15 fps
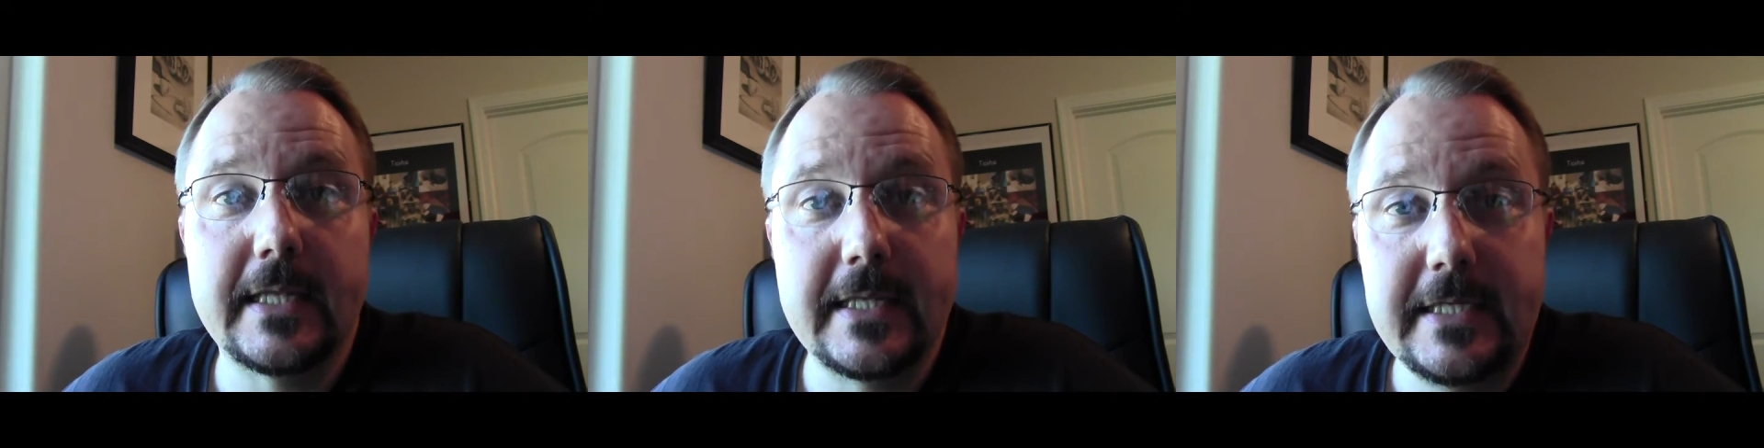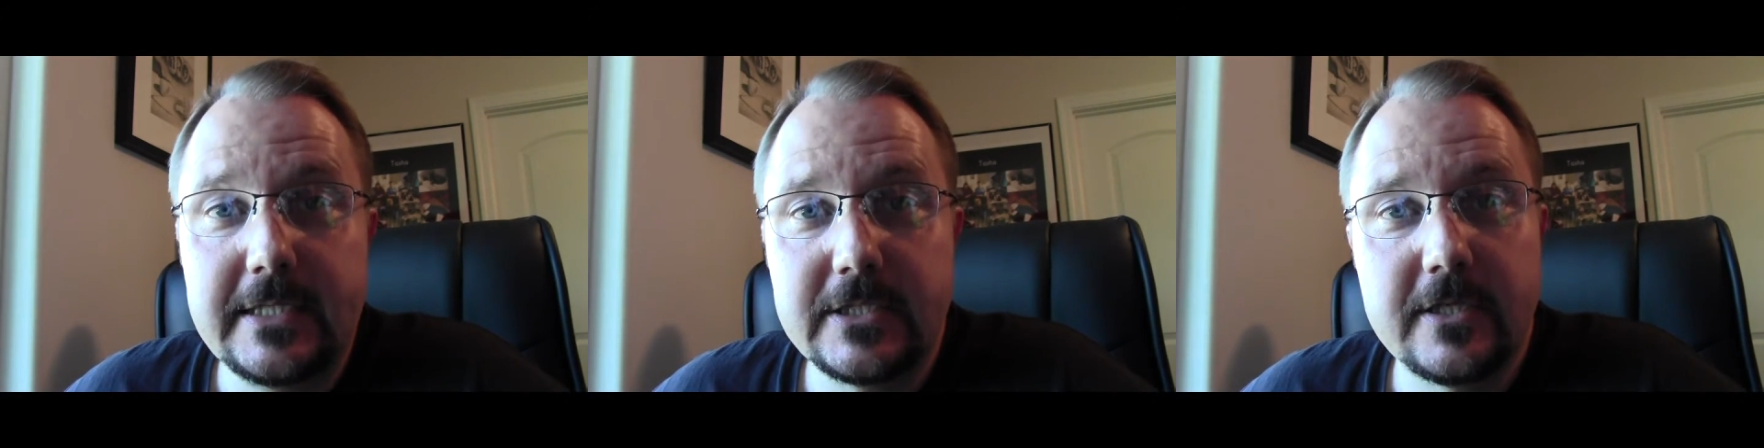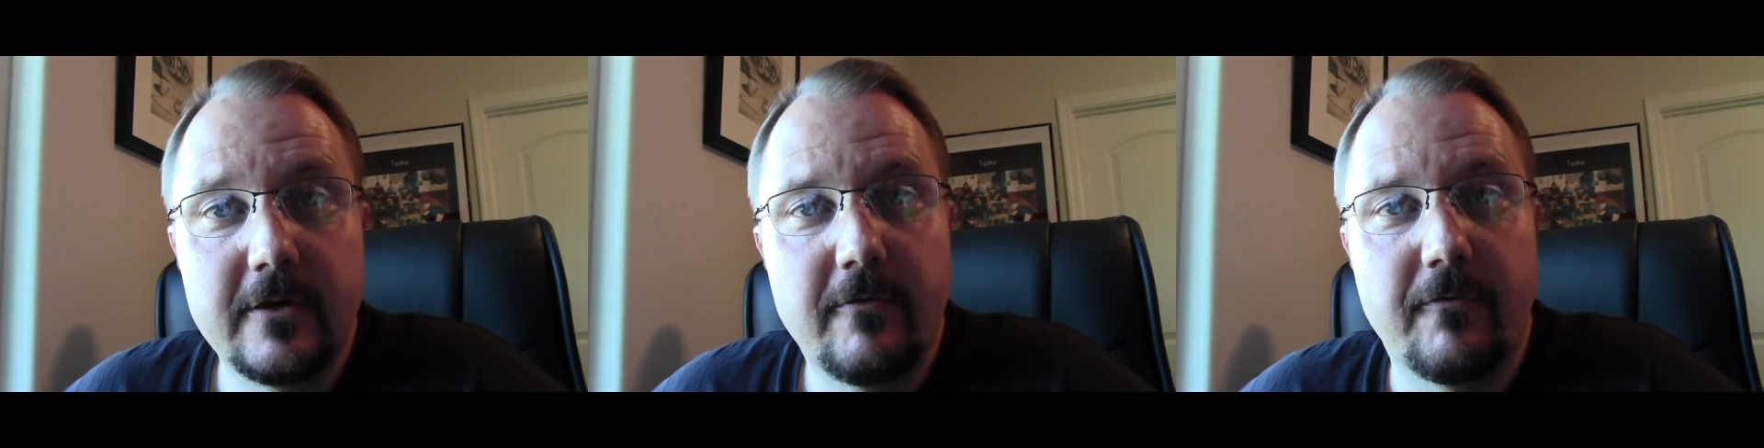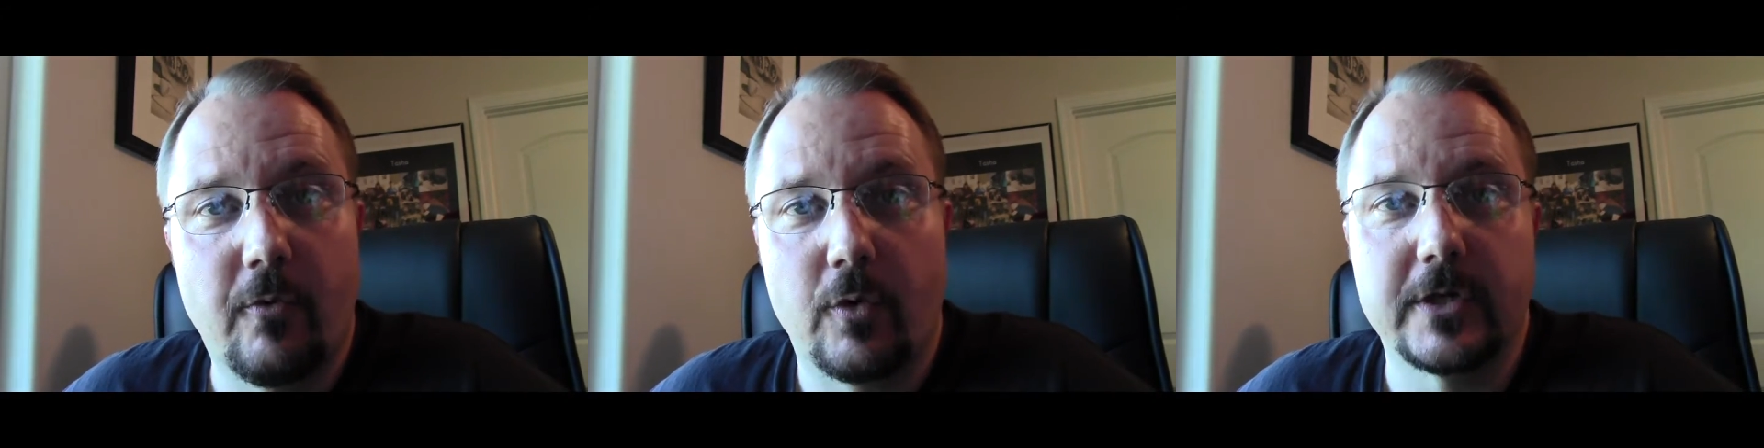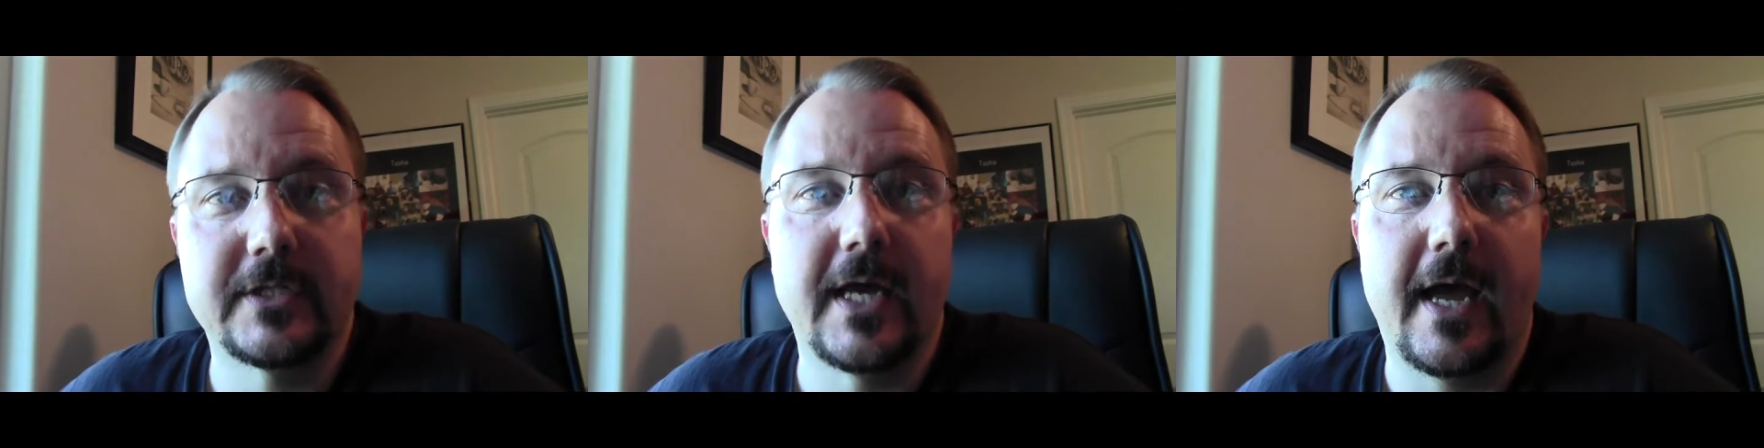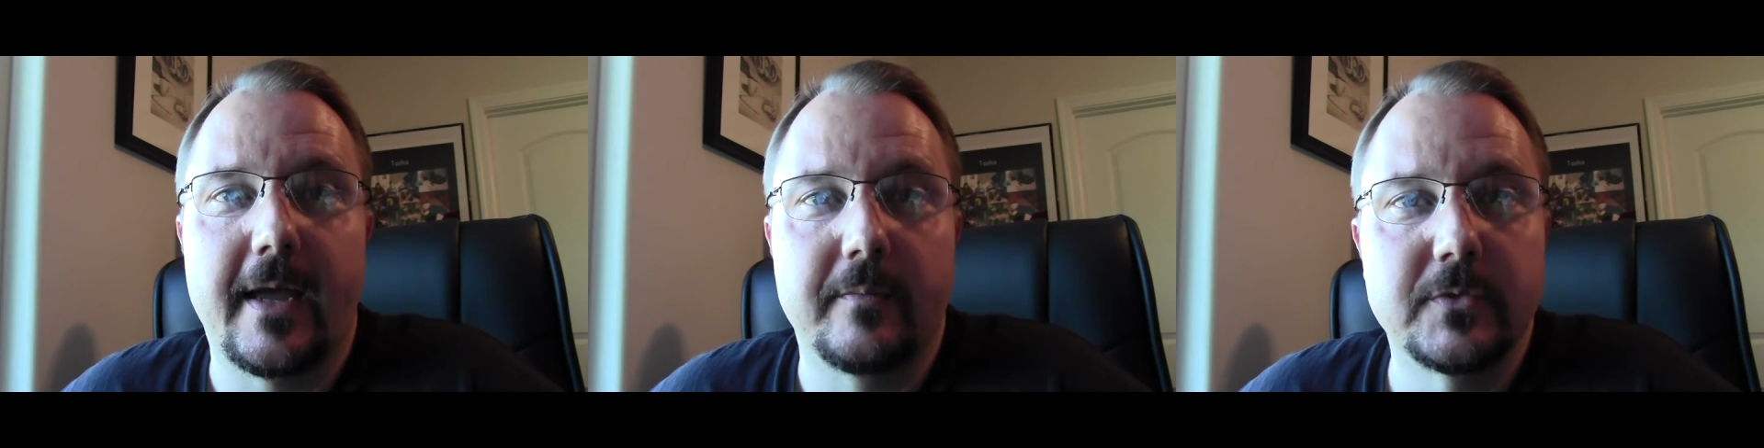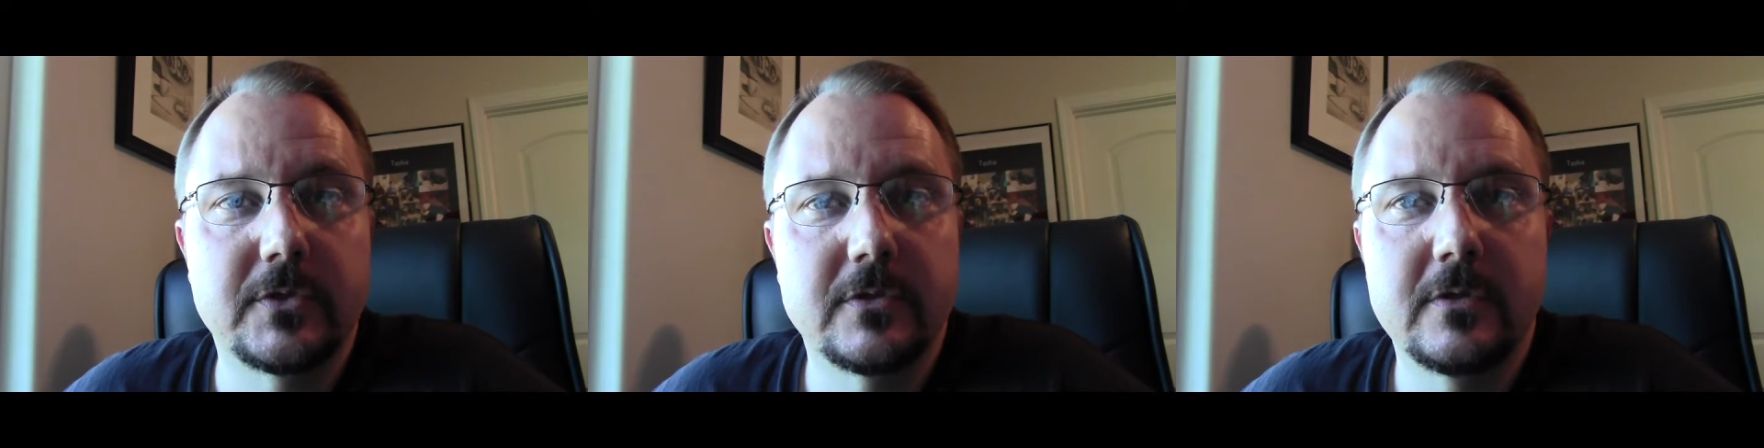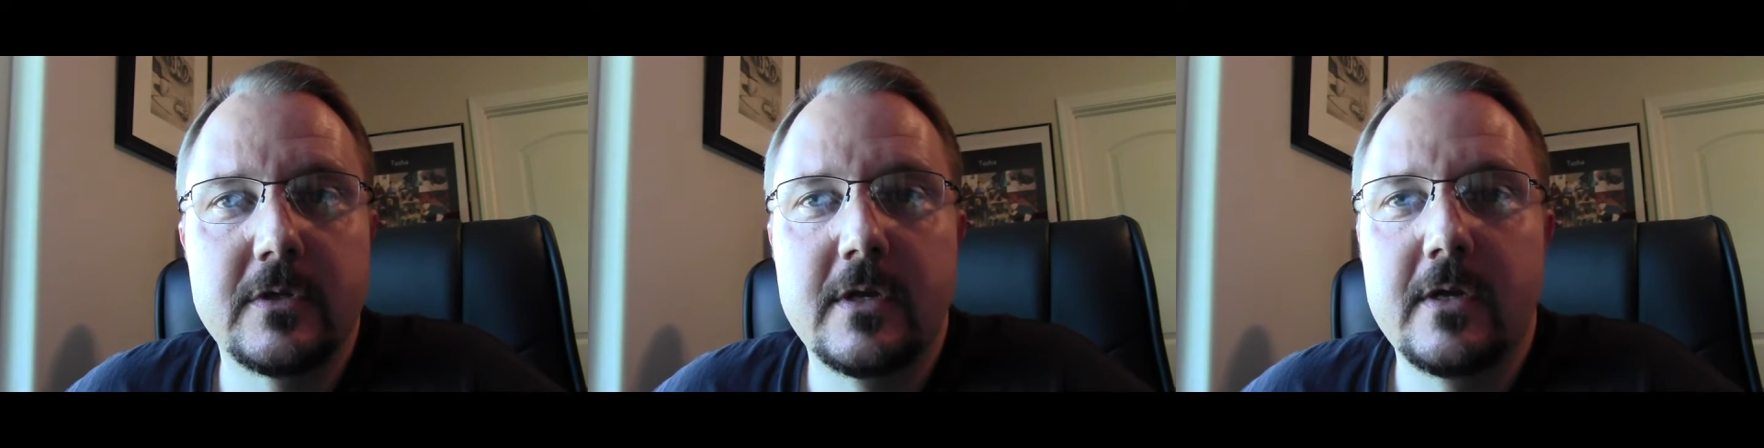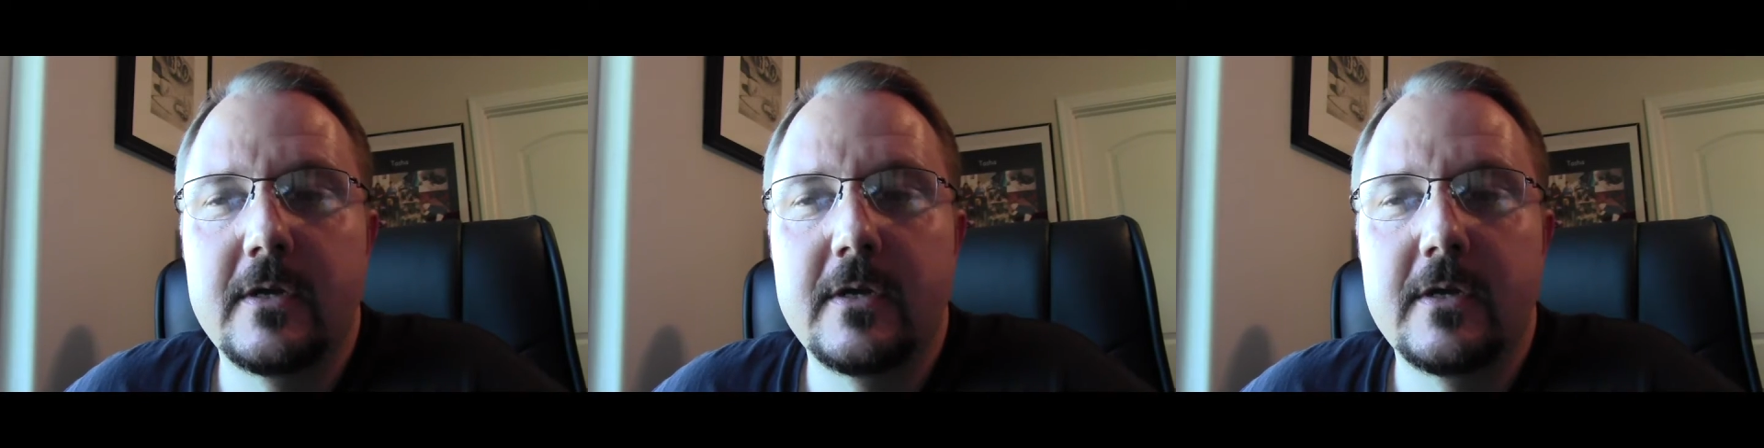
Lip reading: least 4 times.